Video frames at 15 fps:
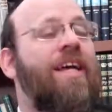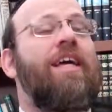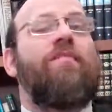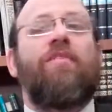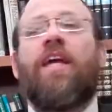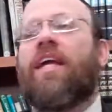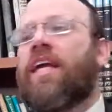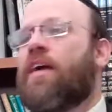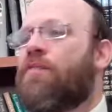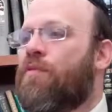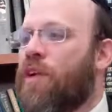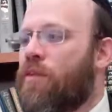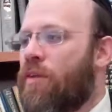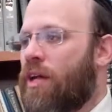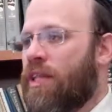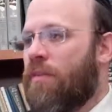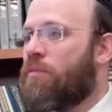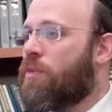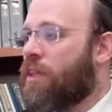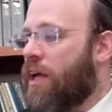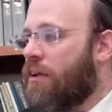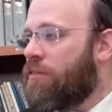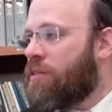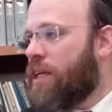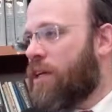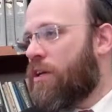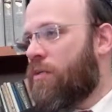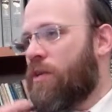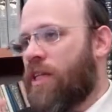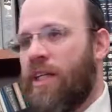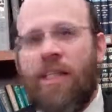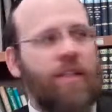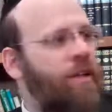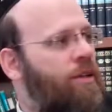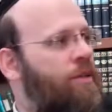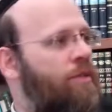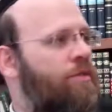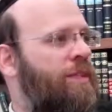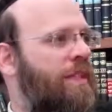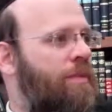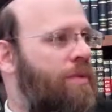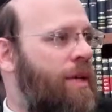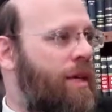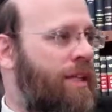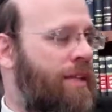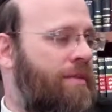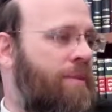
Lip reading: If they can't figure out themselves, they can always ask someone else.